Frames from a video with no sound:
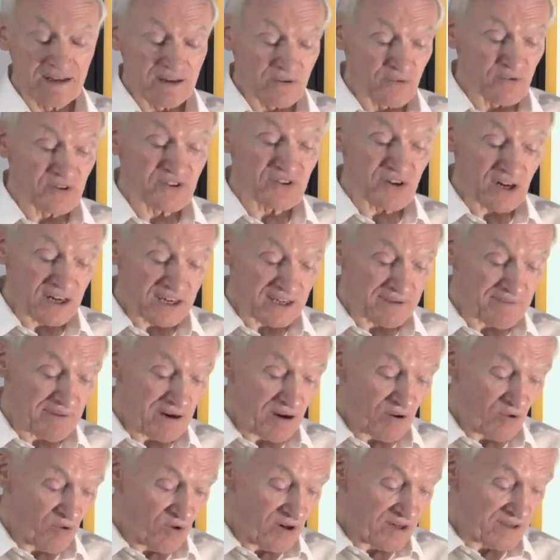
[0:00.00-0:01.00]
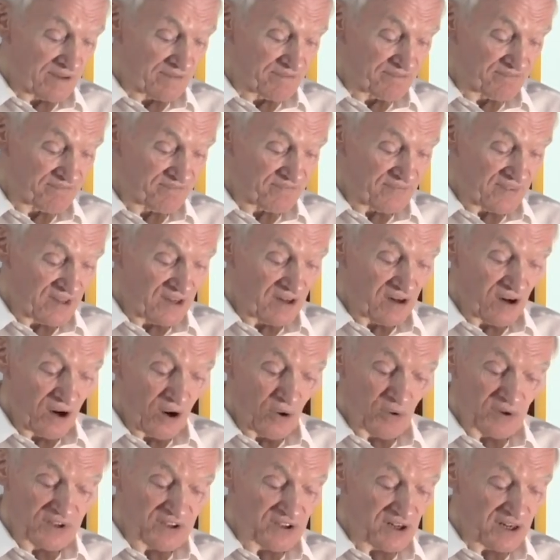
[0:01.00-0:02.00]
We're talking about one, or
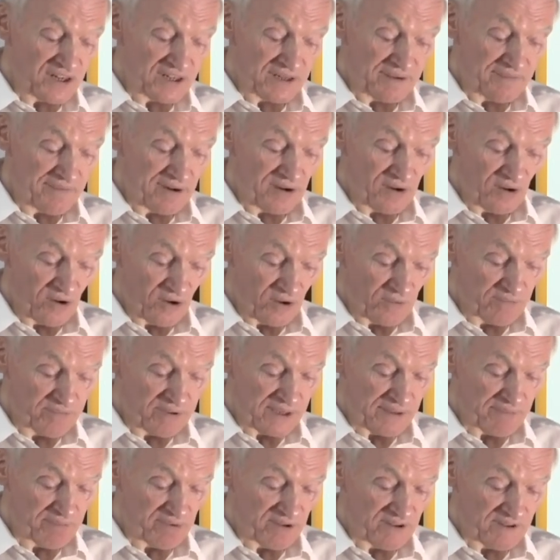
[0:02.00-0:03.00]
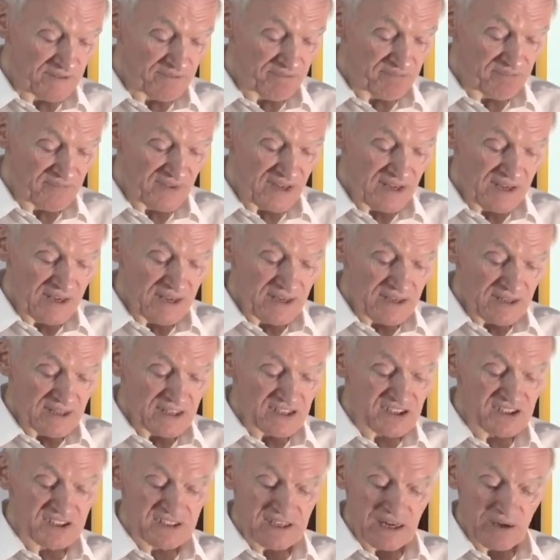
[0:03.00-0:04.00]
we're talking about old people.
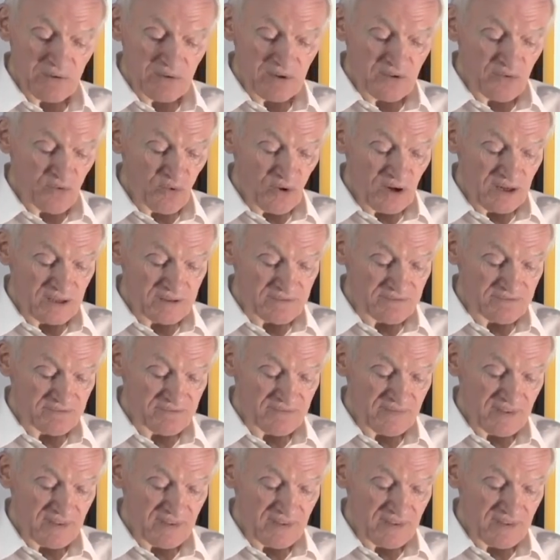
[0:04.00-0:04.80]
Let's start with one.